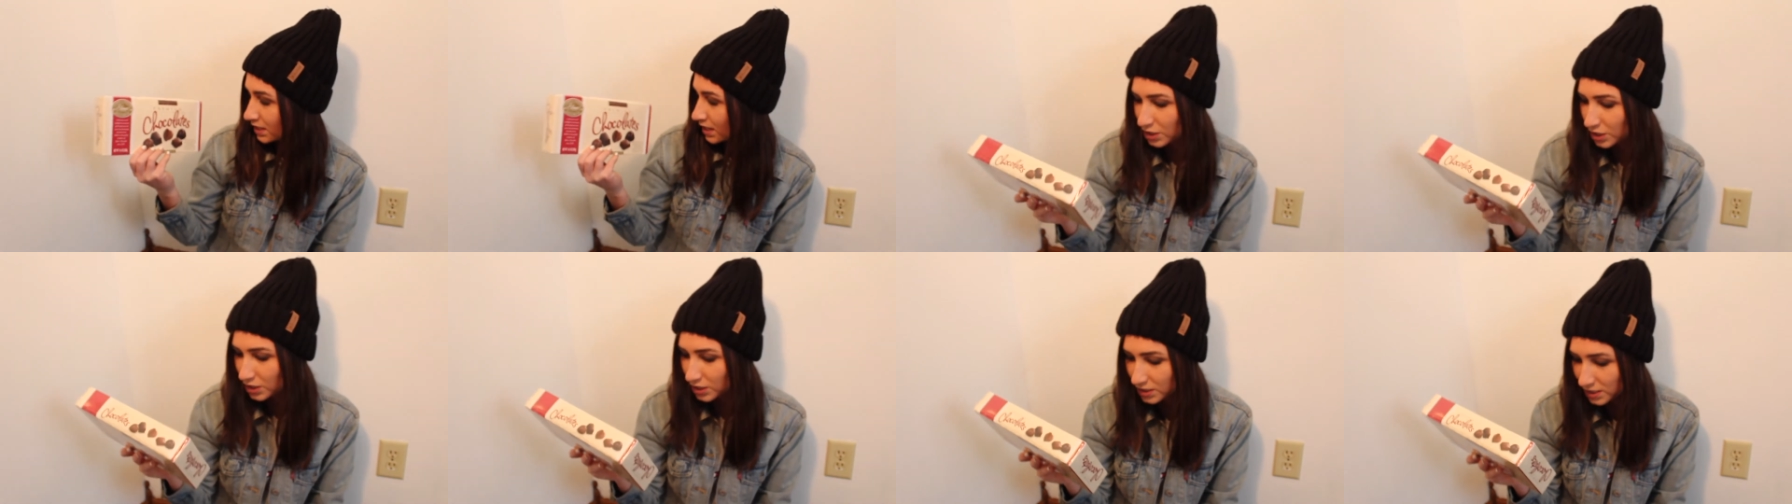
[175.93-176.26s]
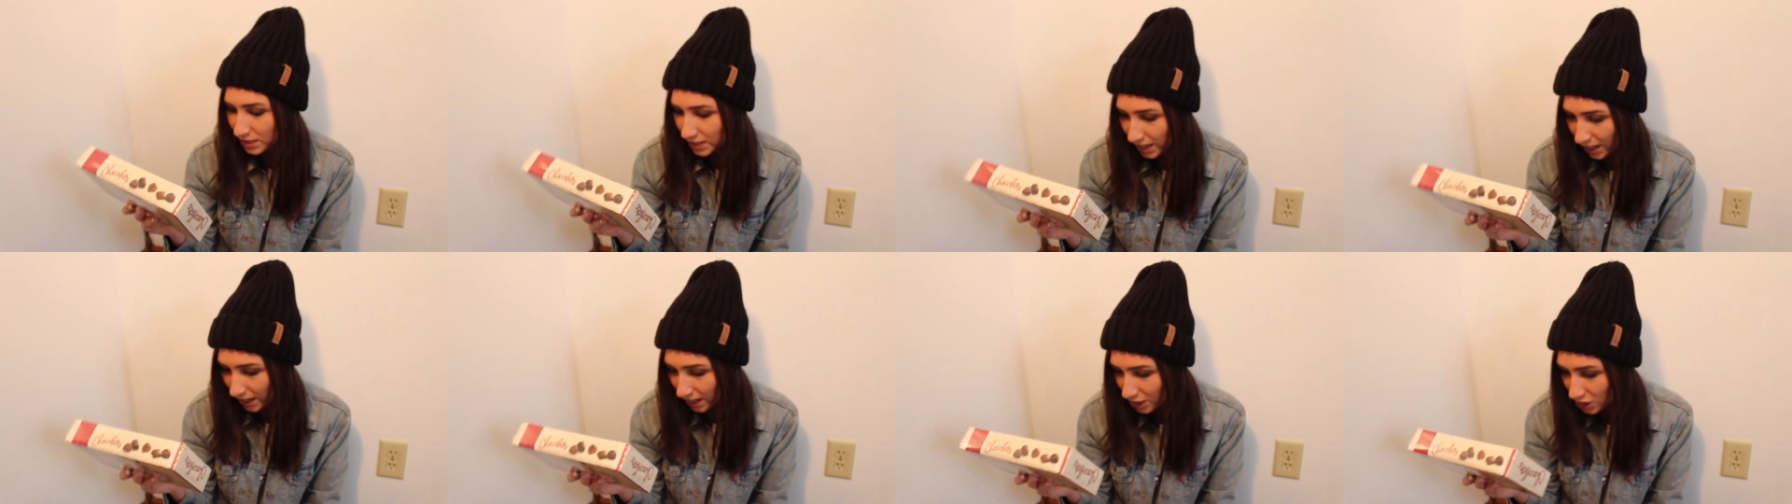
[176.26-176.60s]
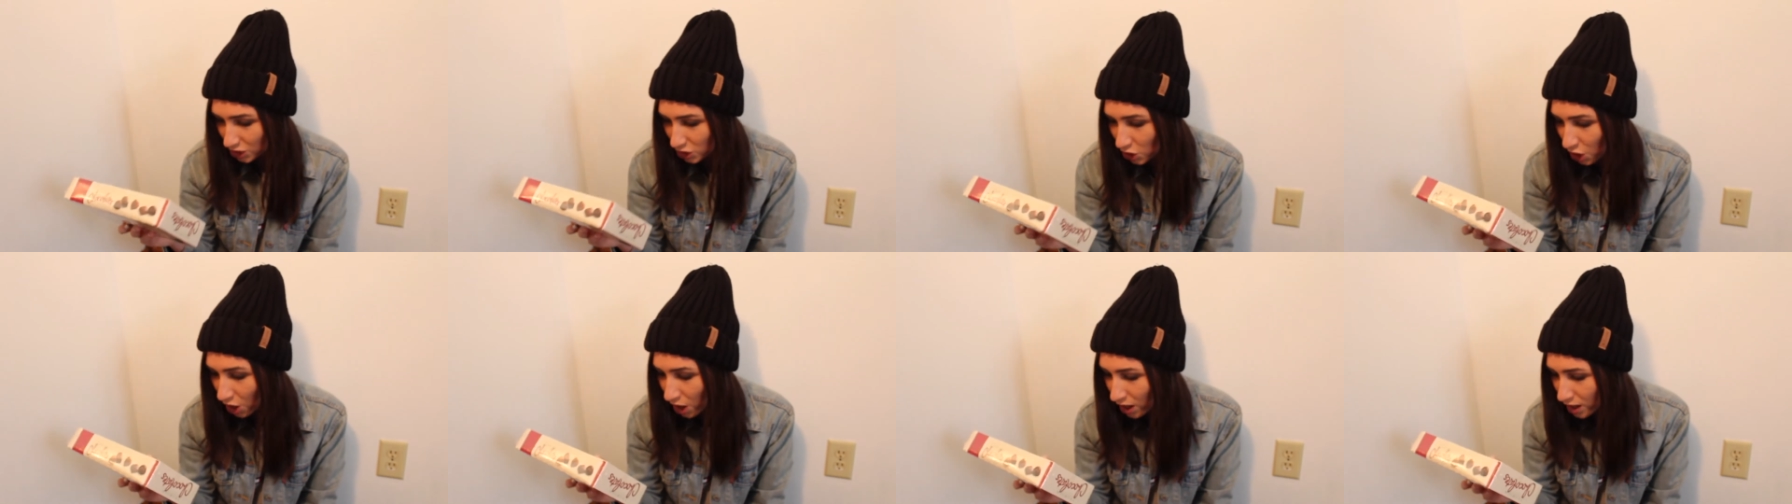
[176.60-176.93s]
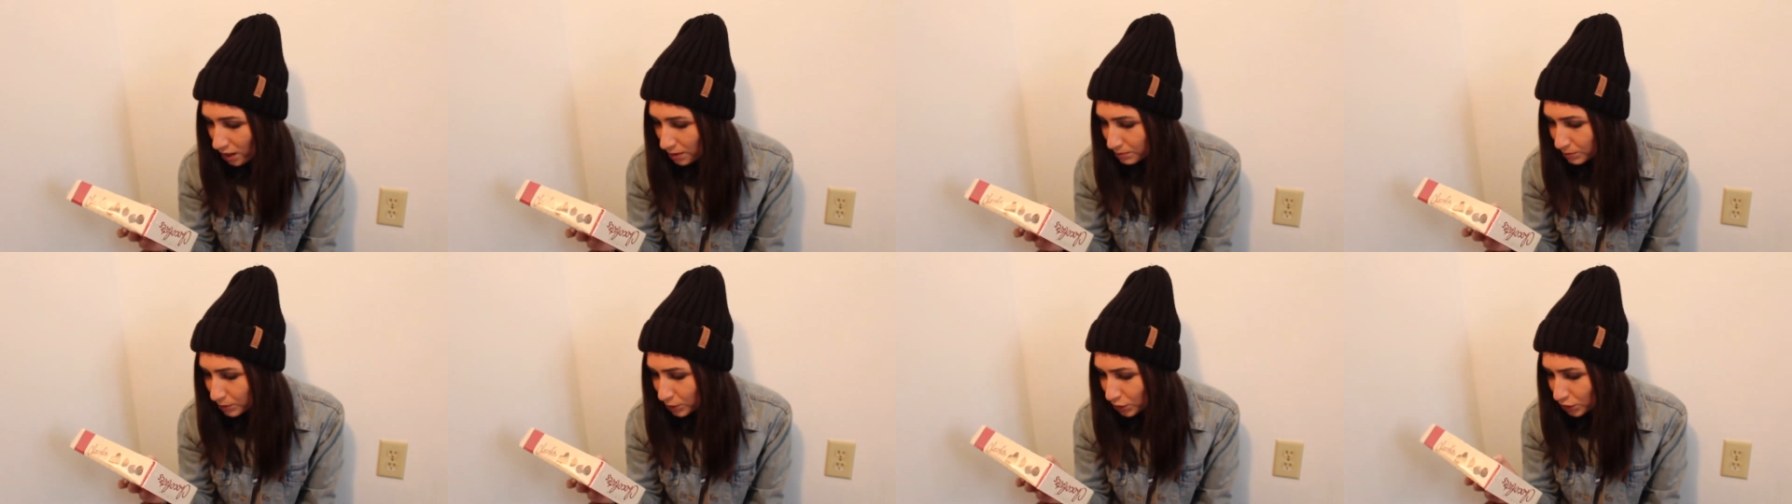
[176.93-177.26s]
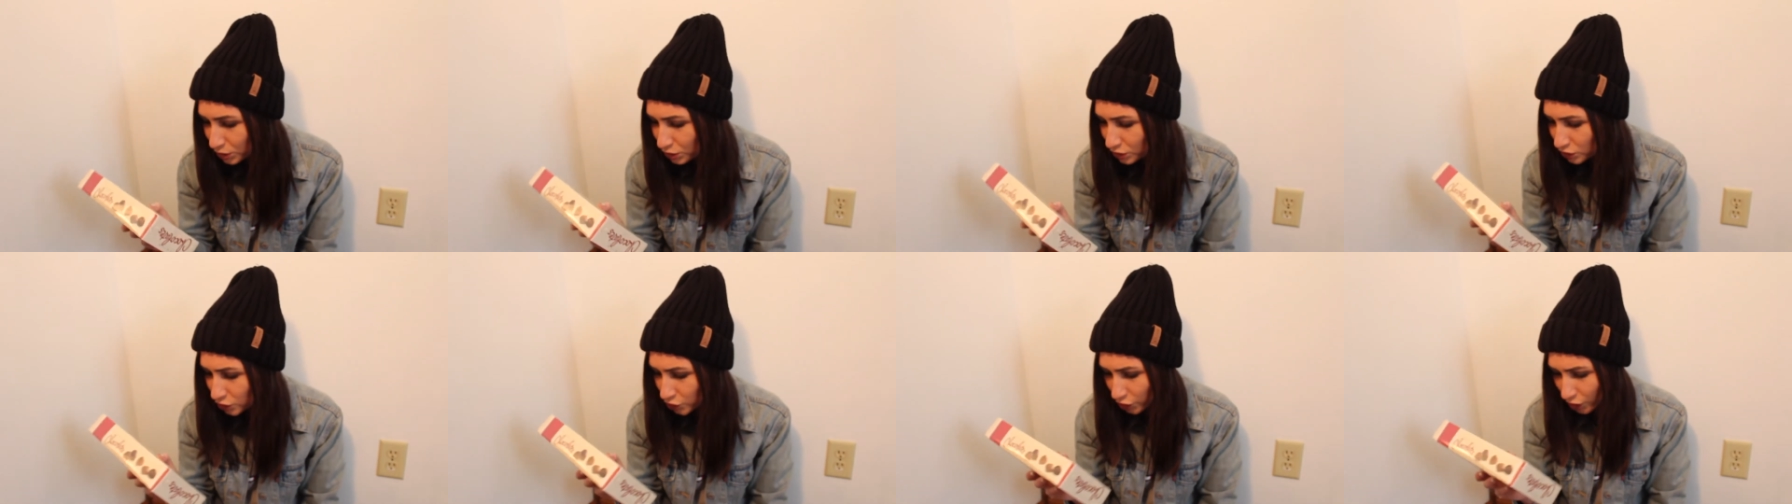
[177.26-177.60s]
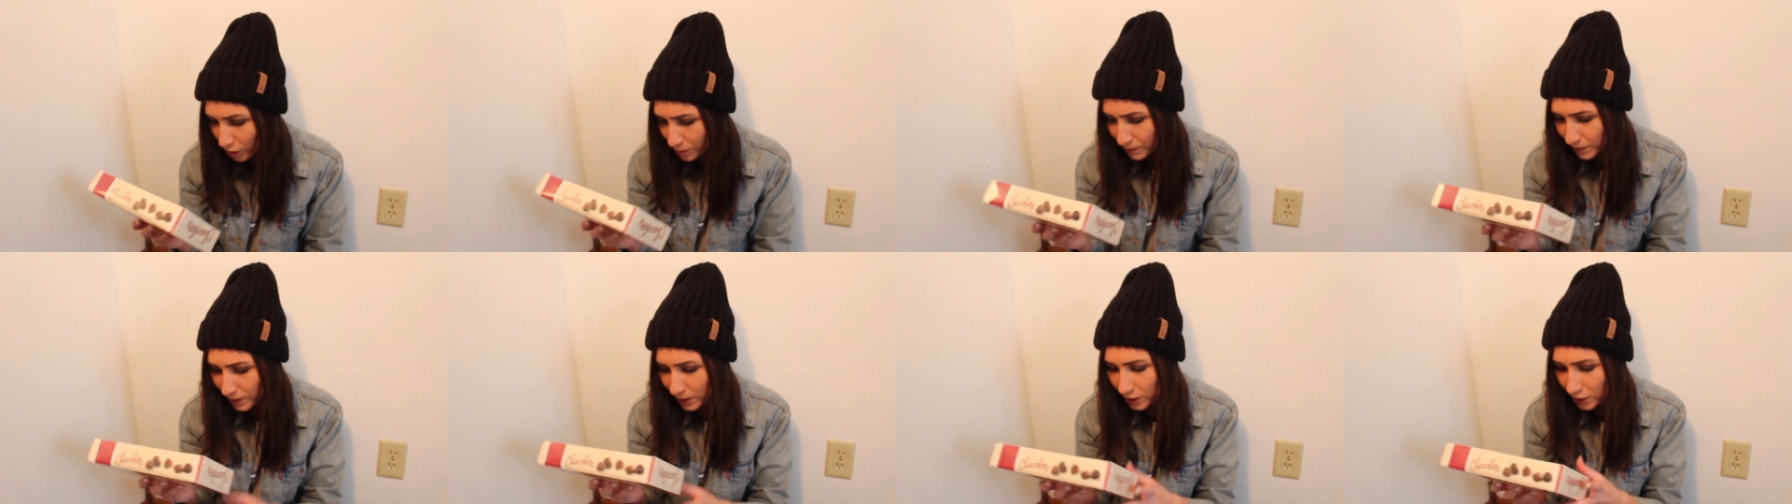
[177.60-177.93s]
There's like caramel,
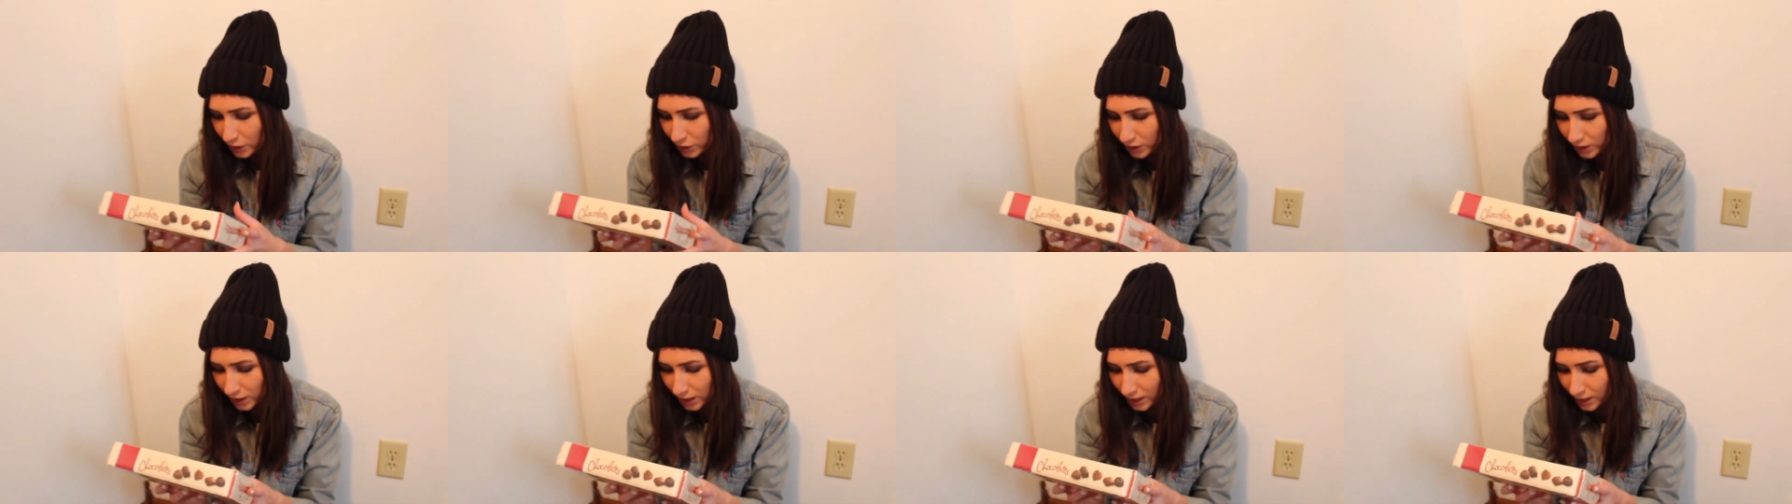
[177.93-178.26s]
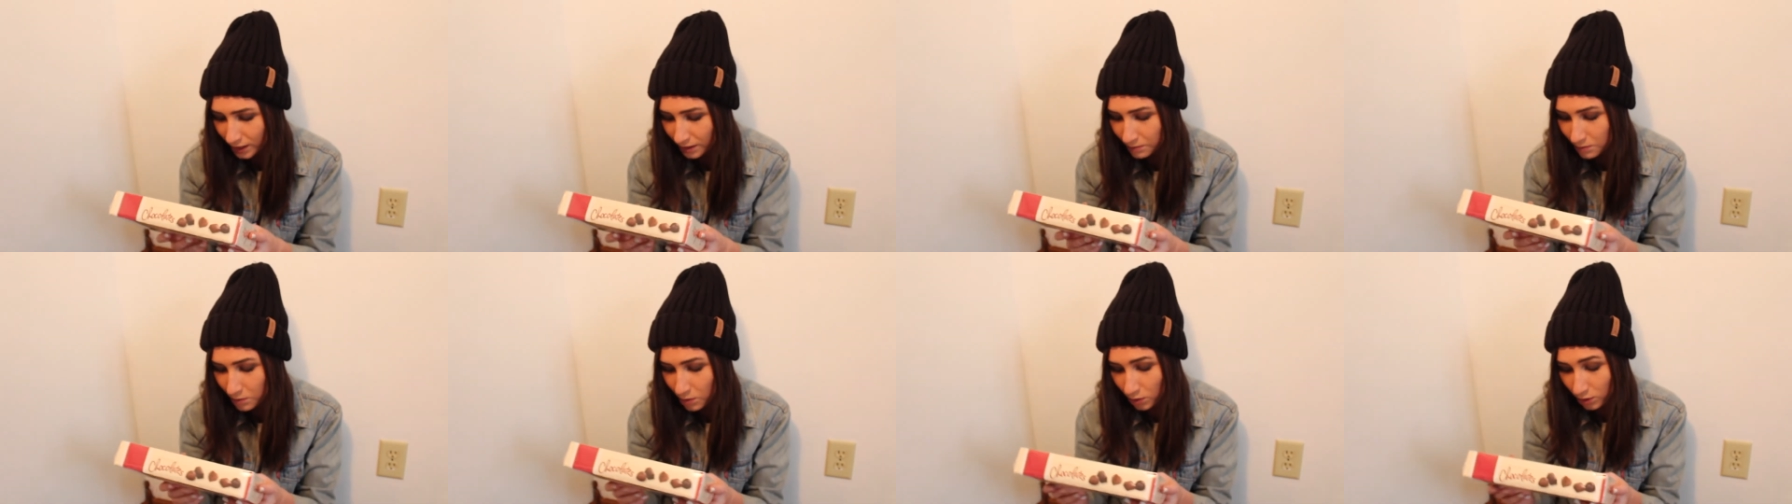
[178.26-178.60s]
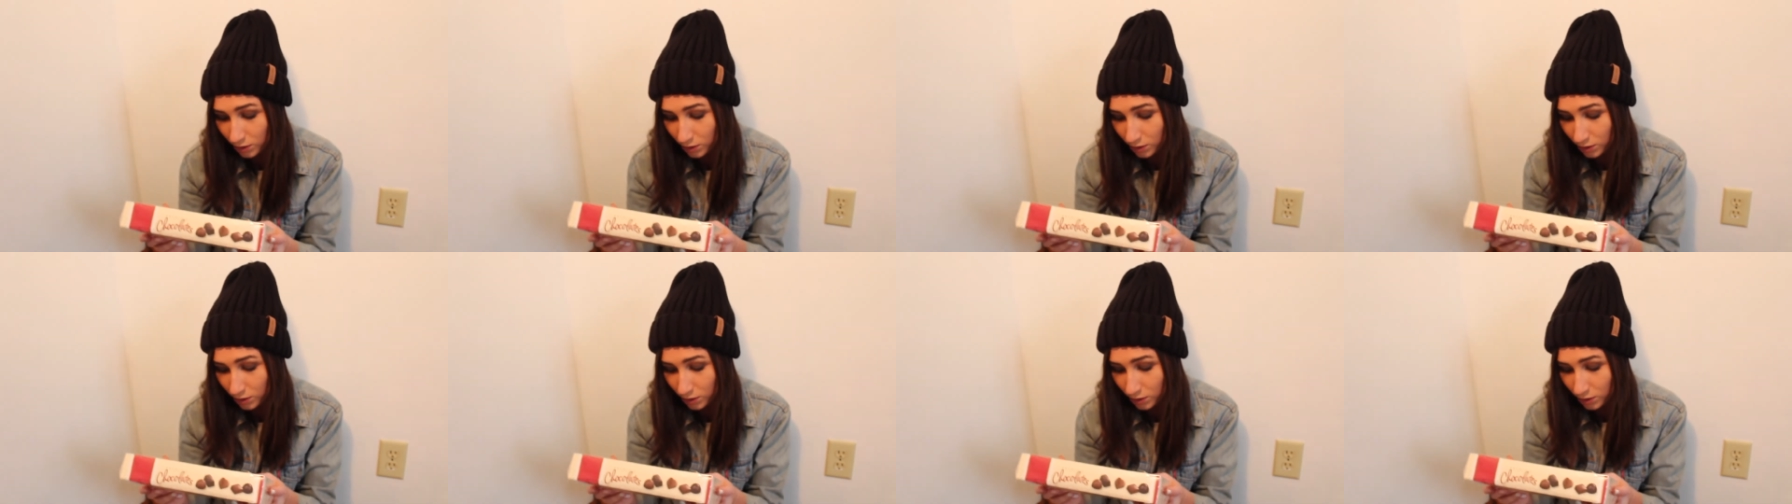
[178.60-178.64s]
strawberry cream,